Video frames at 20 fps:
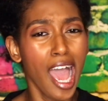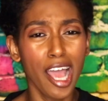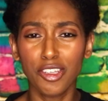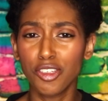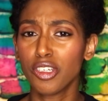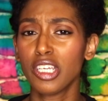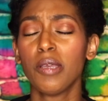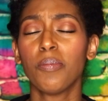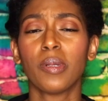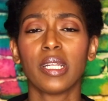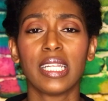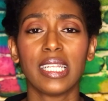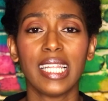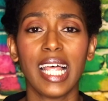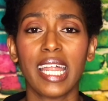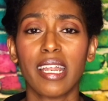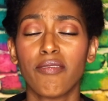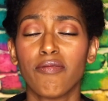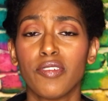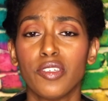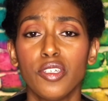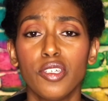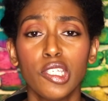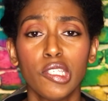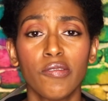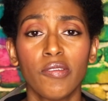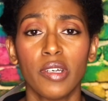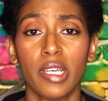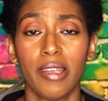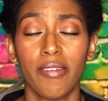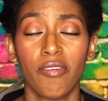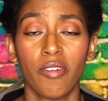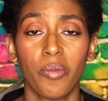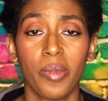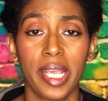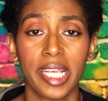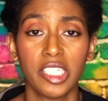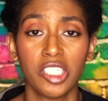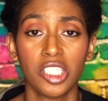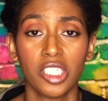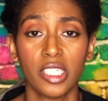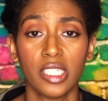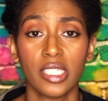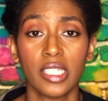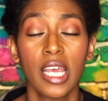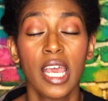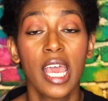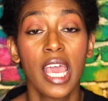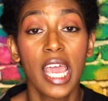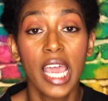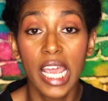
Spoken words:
I do keep a lot of useful information